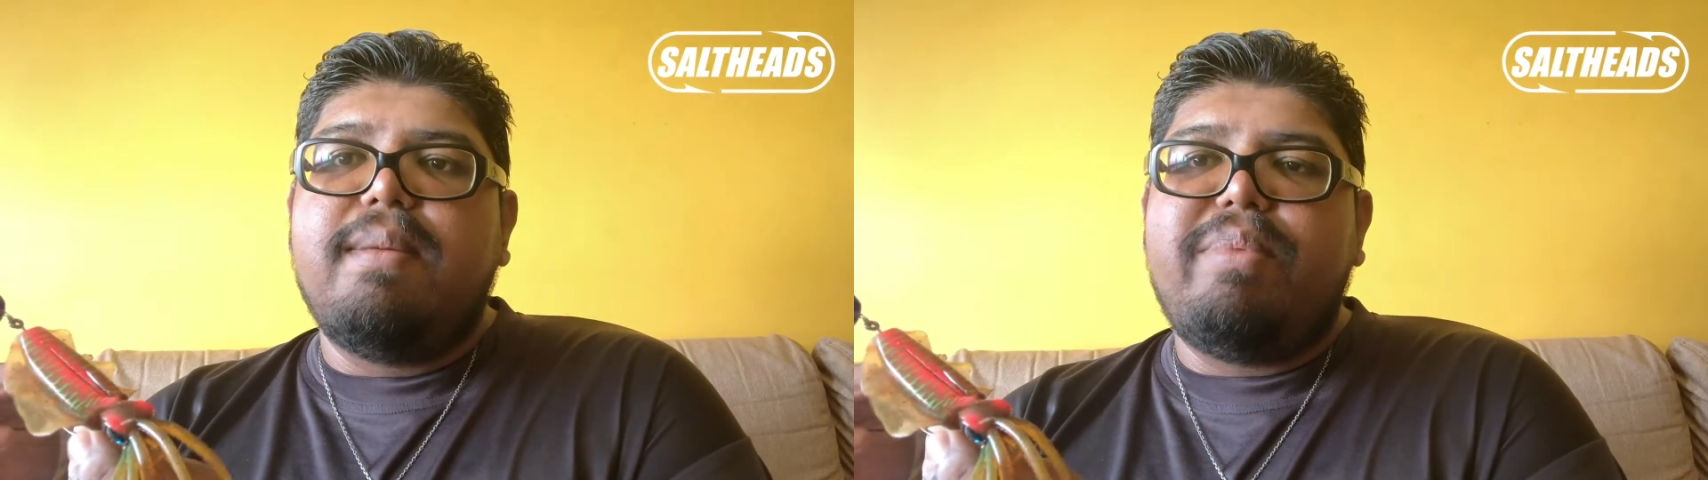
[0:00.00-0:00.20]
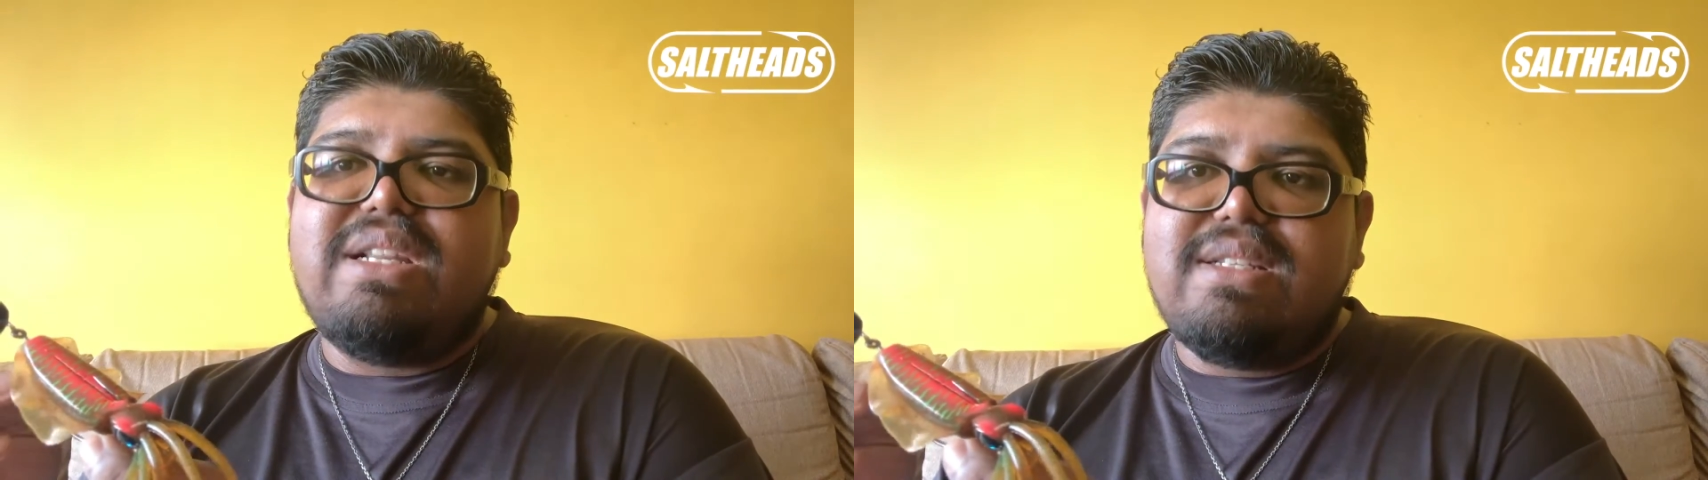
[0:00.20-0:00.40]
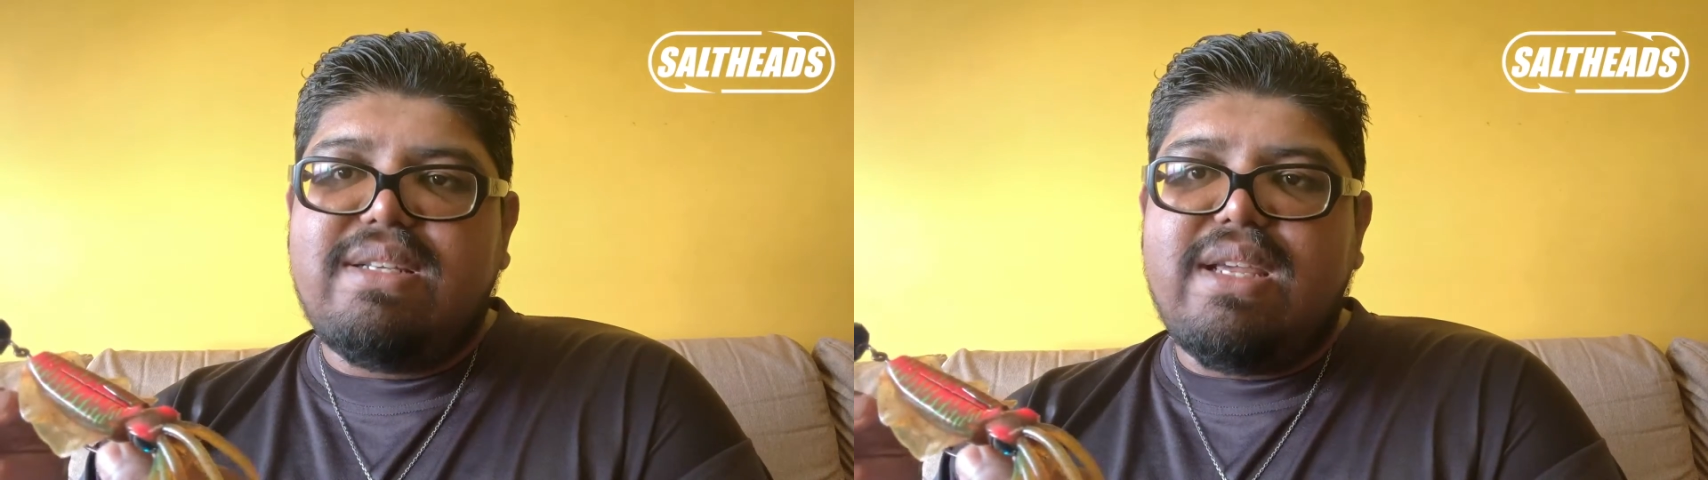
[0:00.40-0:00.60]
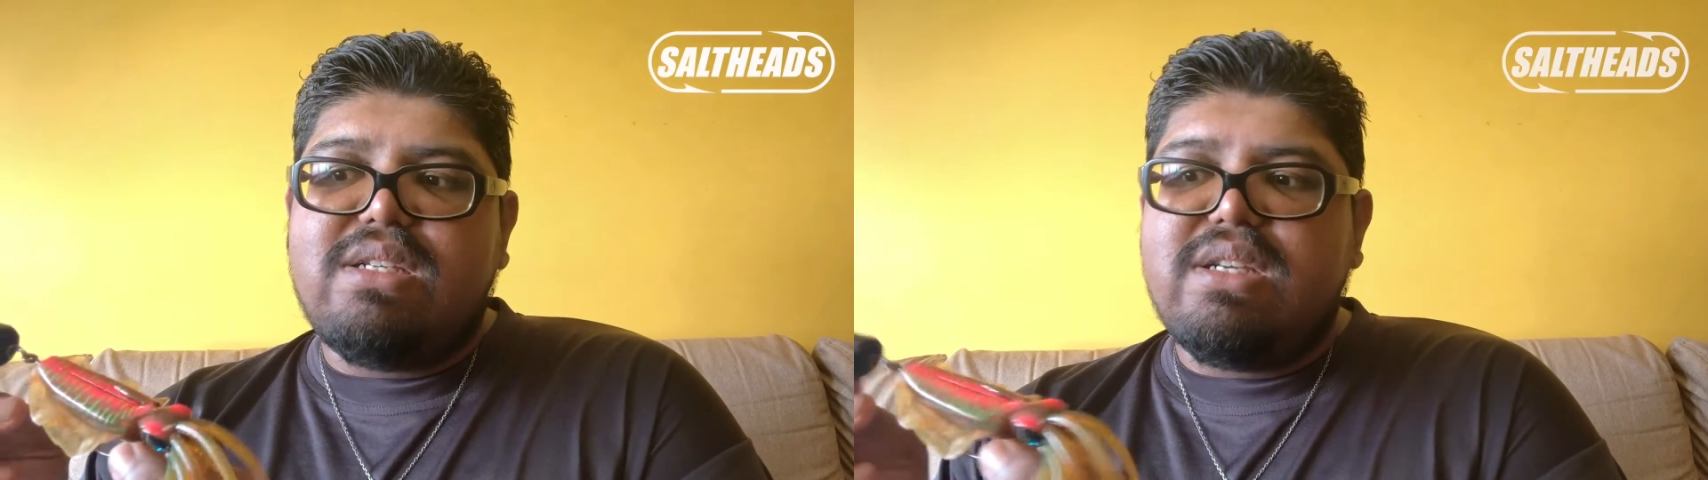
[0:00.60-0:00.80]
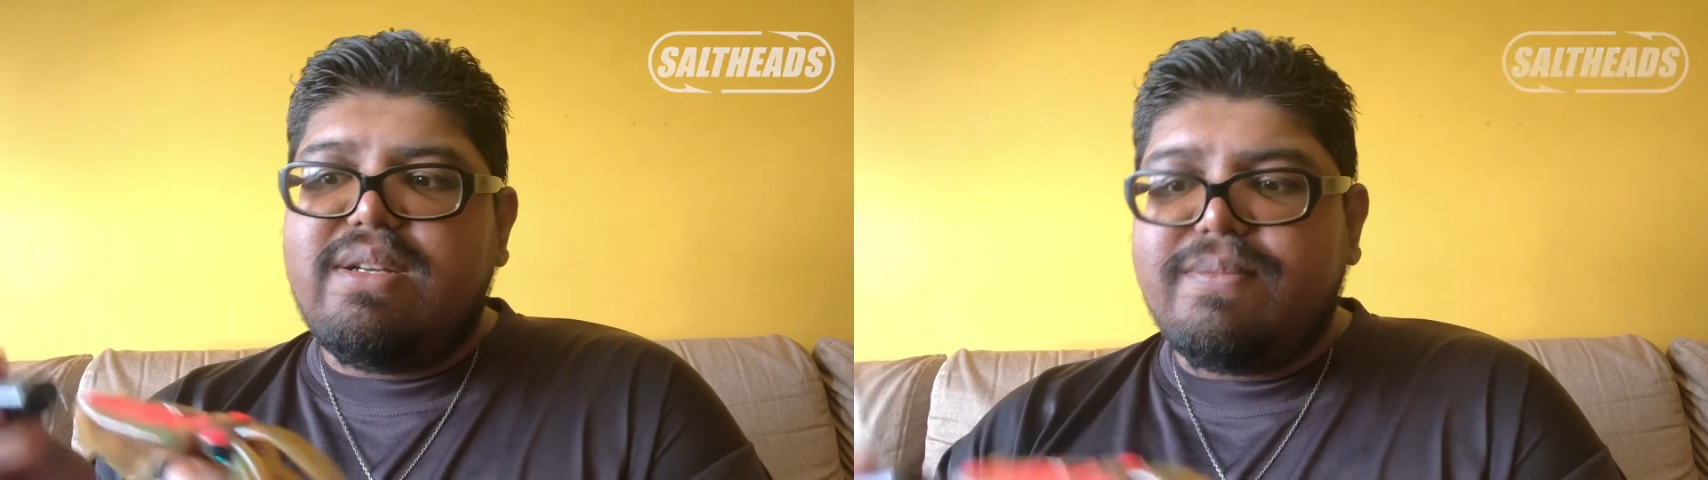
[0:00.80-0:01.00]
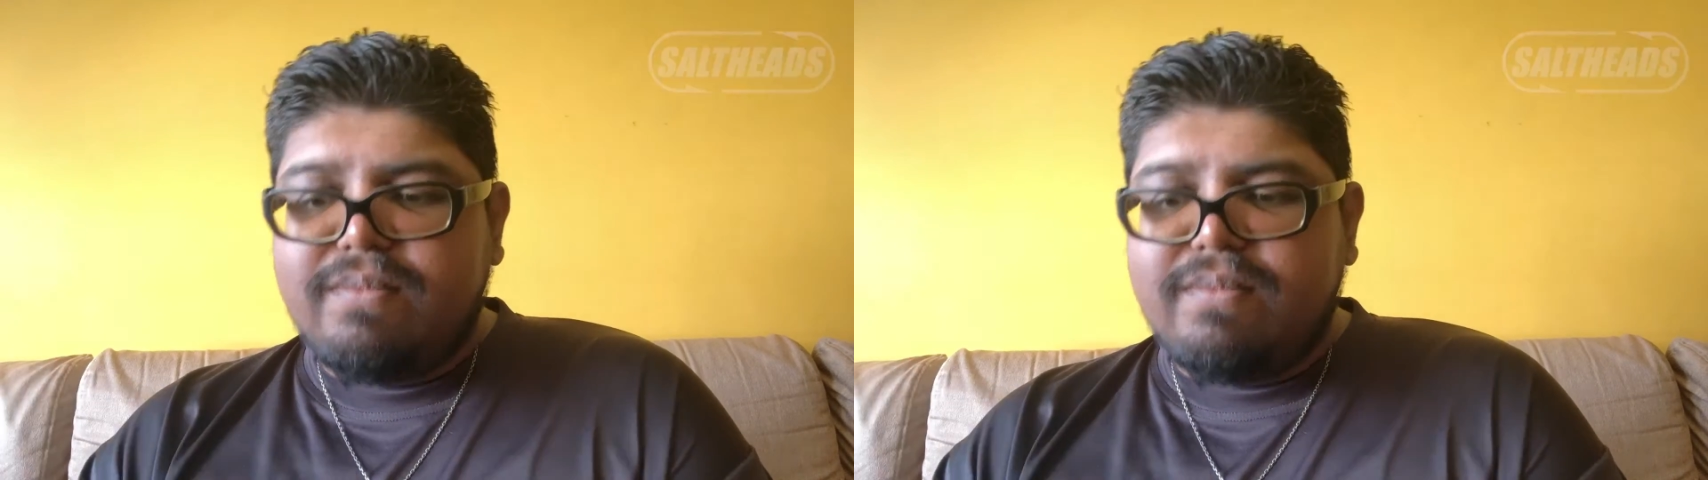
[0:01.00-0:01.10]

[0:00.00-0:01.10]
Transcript: presentation.